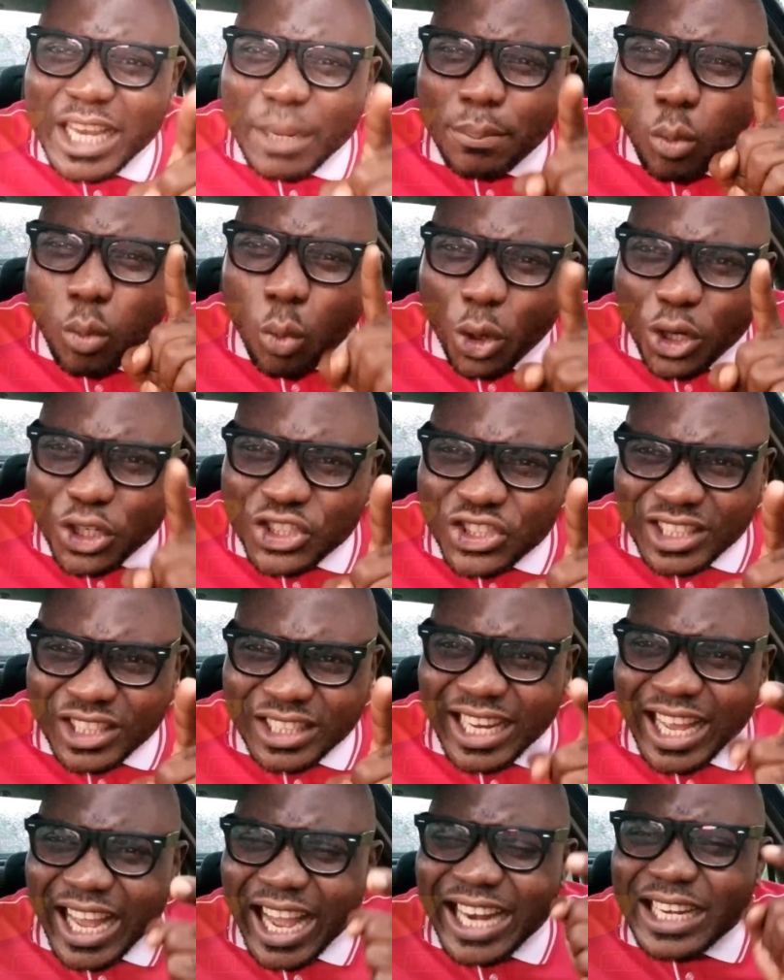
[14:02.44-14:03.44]
Keep
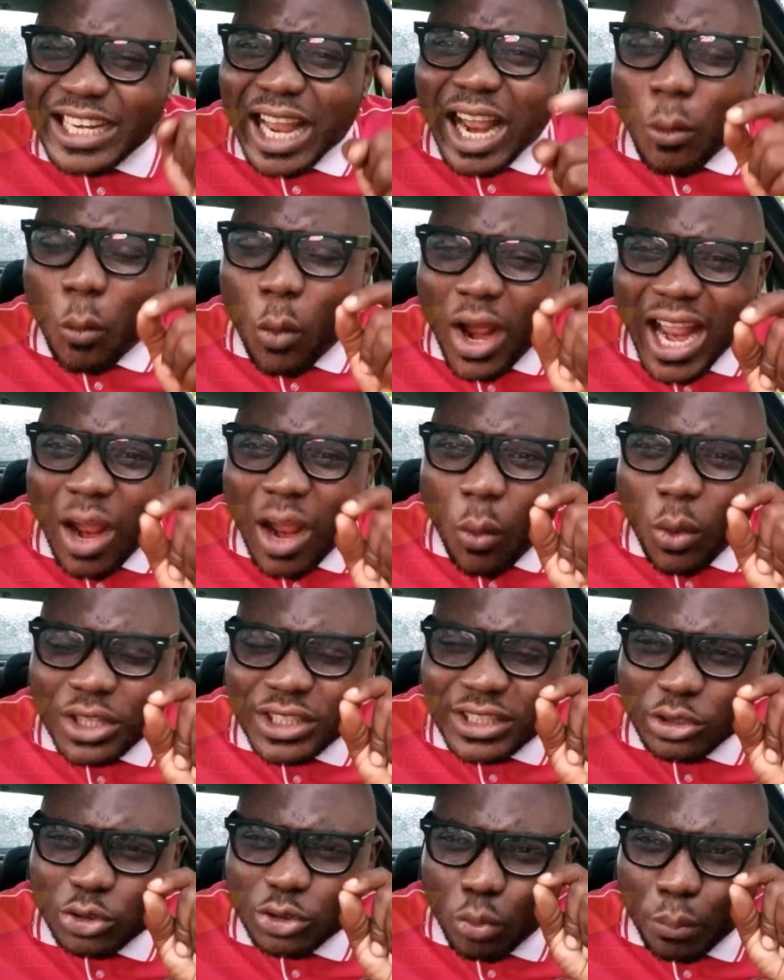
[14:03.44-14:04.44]
watching, and why I
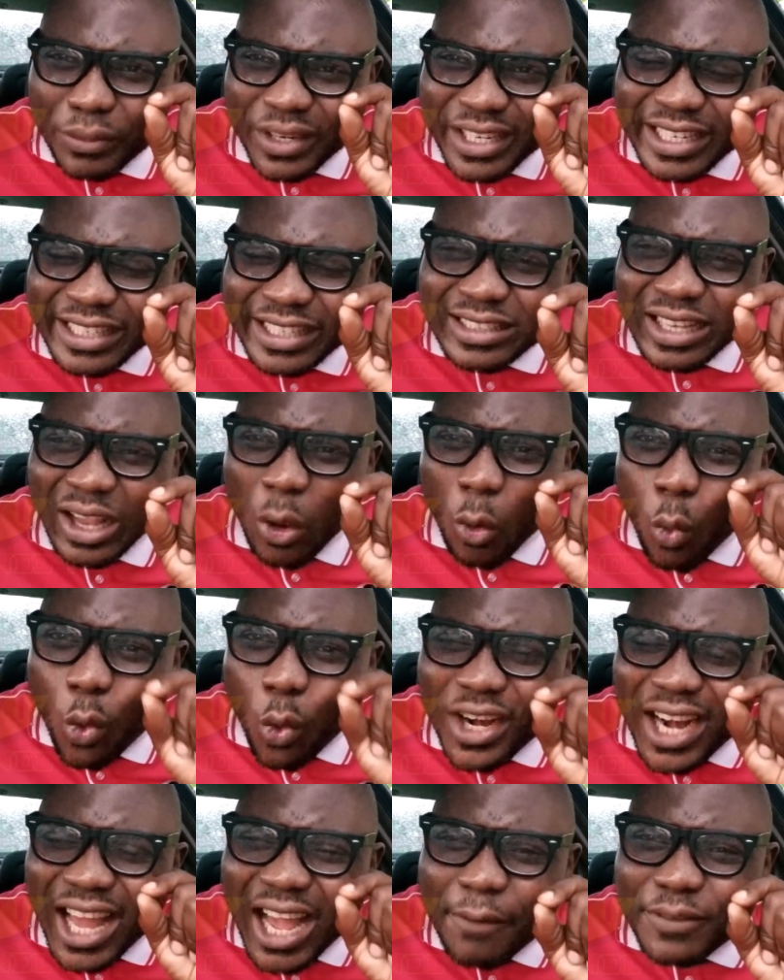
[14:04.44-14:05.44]
wanted to bring it
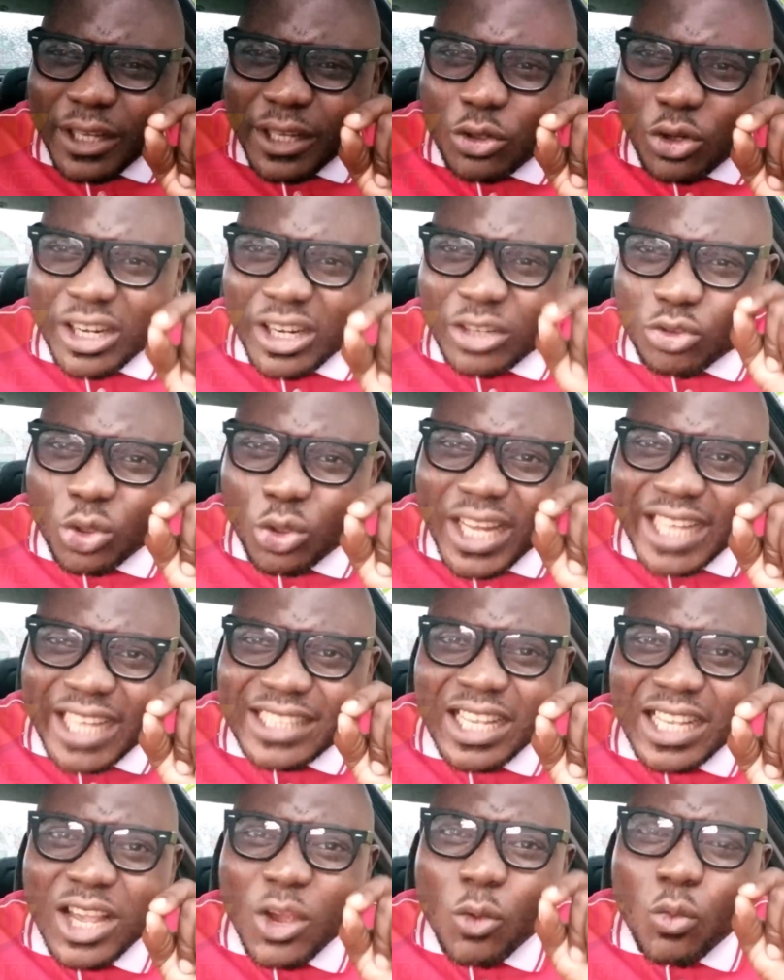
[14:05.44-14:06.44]
one after the other so
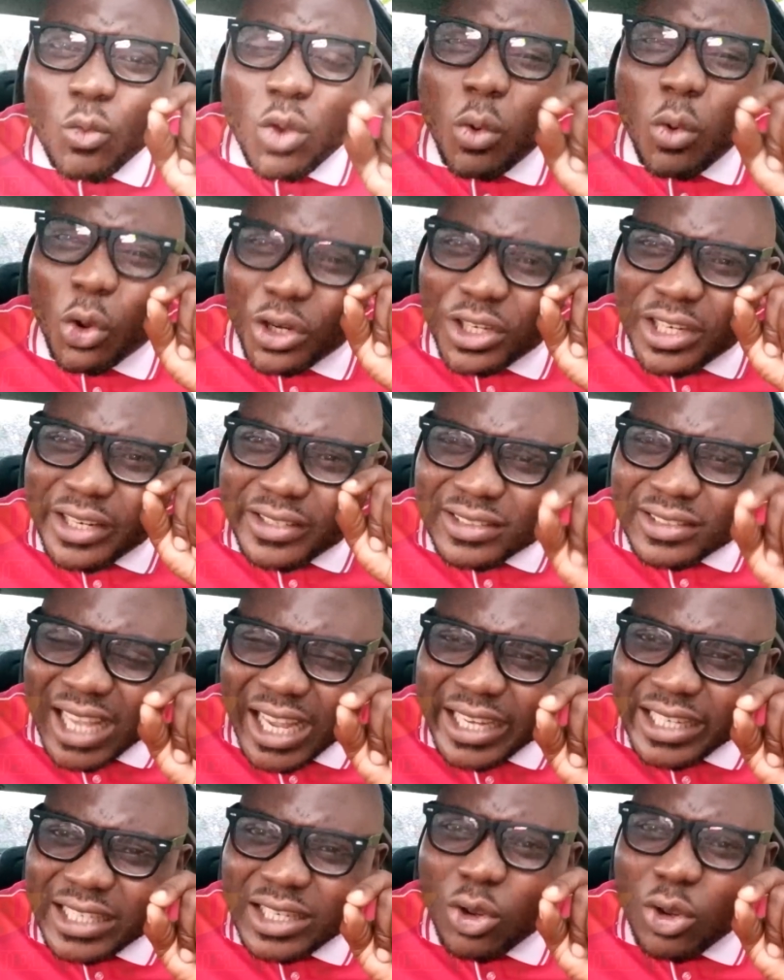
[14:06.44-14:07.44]
that we will
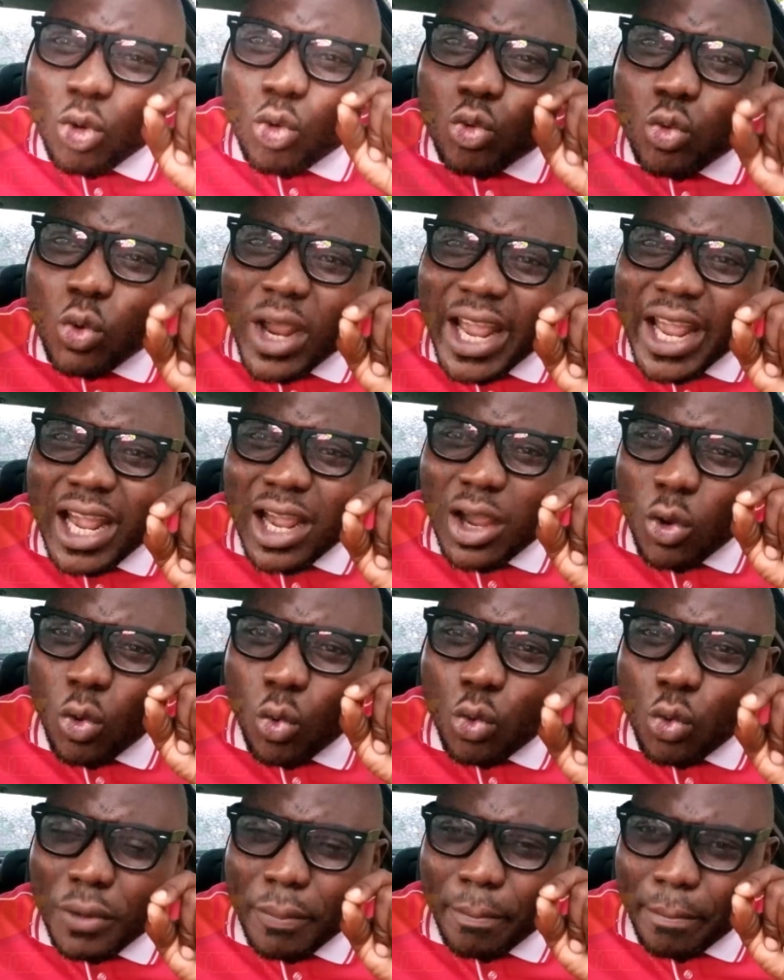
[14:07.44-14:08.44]
understand where
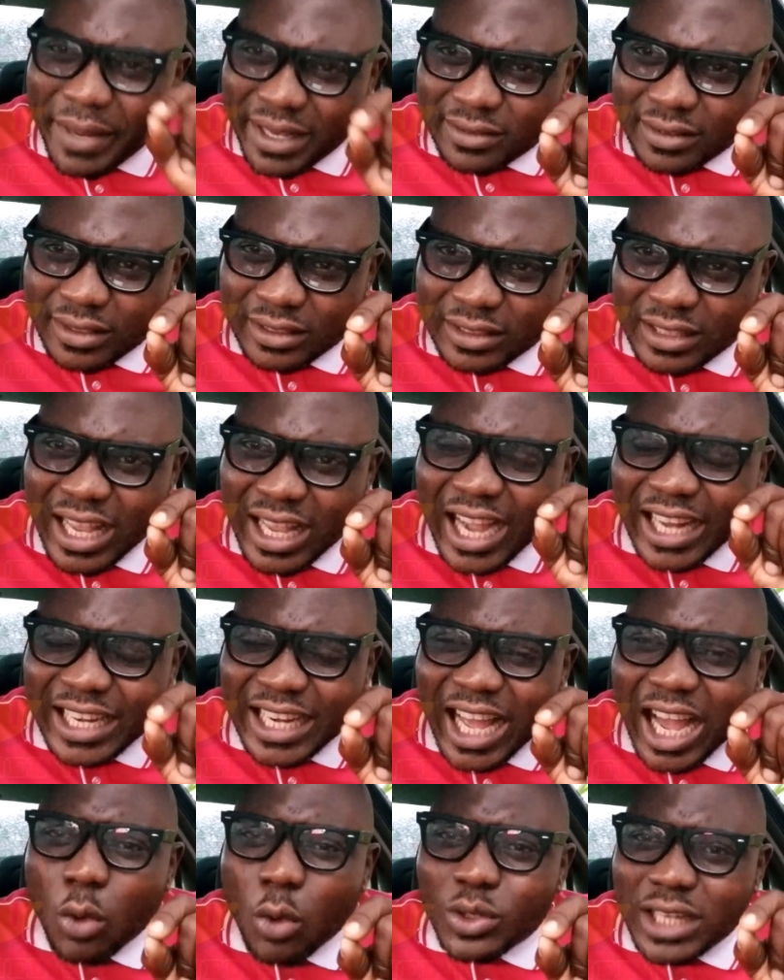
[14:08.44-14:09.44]
we miss it
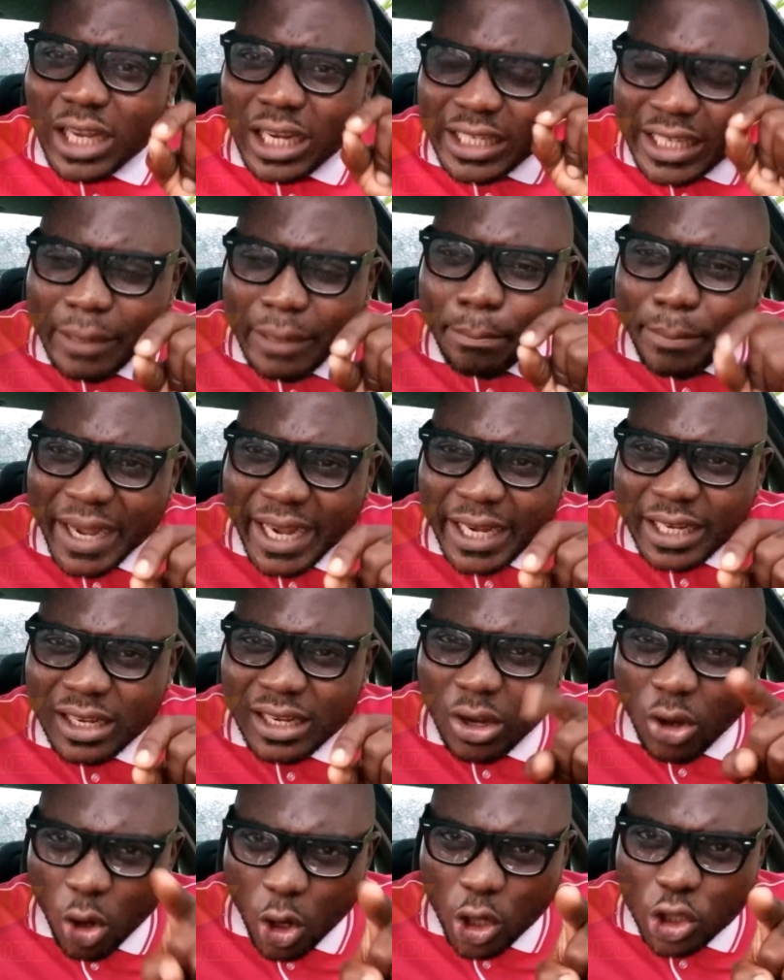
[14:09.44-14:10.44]
and how we can get
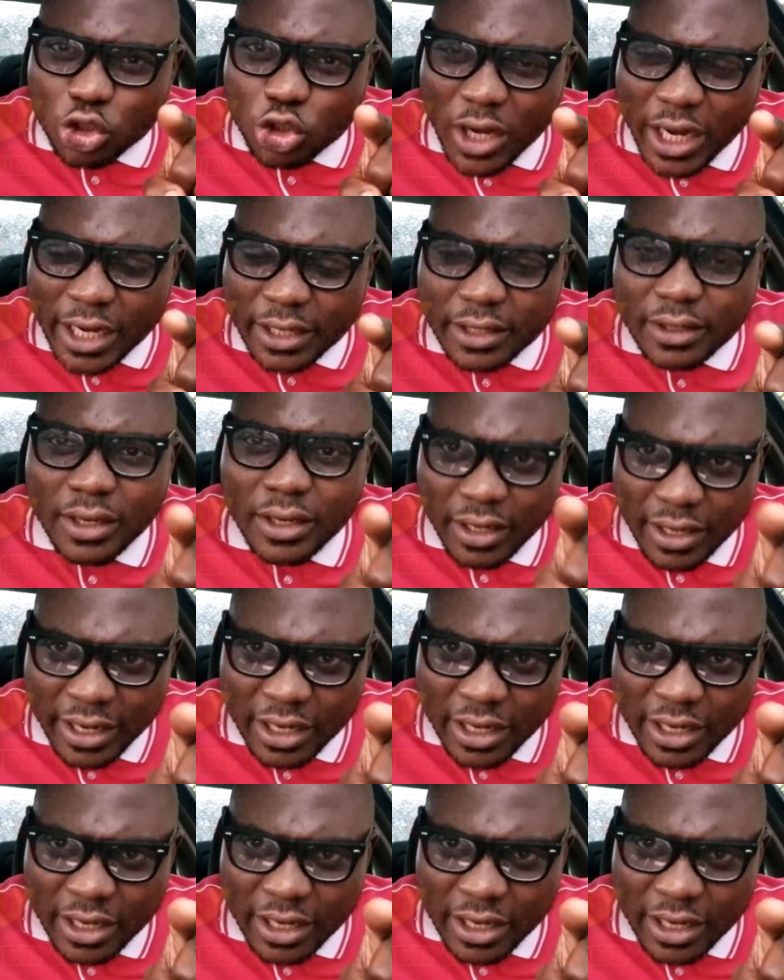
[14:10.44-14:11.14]
back on track.